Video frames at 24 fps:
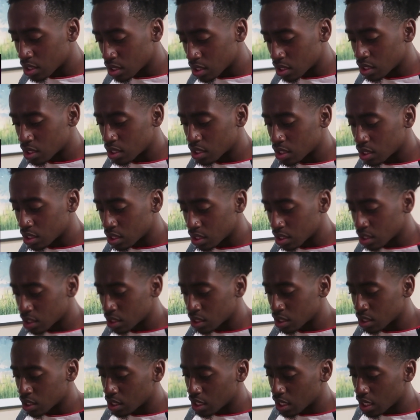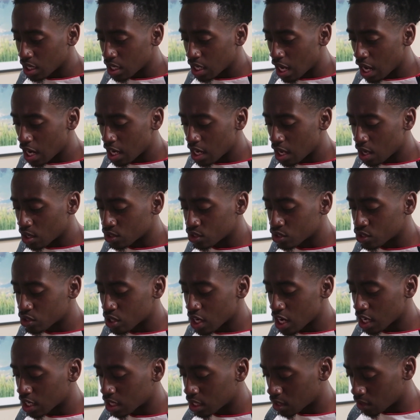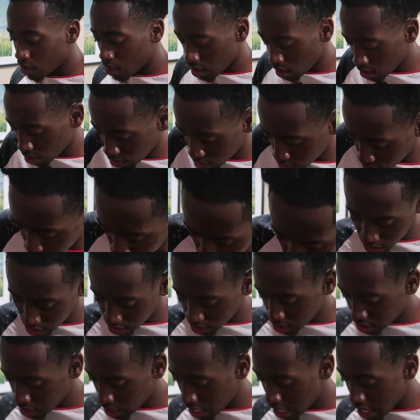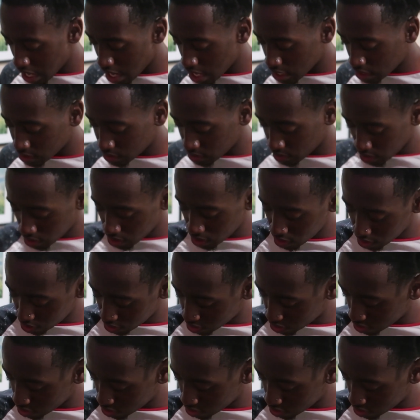El Soto. Man, I lost track of, hold on. I think I accidentally